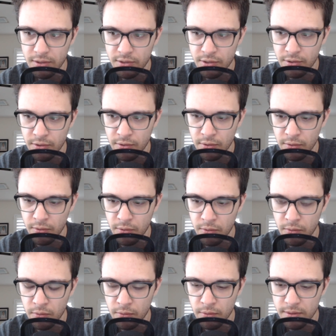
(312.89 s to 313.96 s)

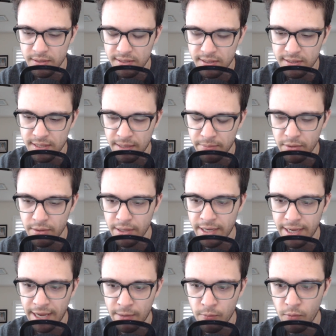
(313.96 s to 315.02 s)
to
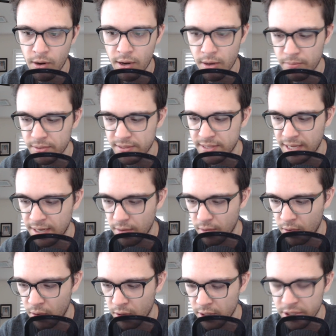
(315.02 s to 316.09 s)
simulate a 100%
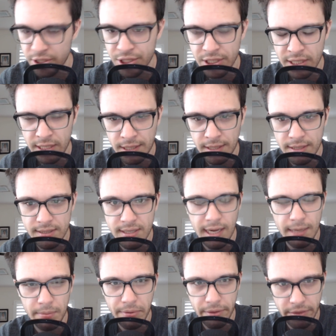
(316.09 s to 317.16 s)
RNG
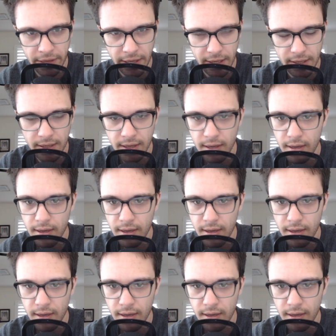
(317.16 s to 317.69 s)
type thing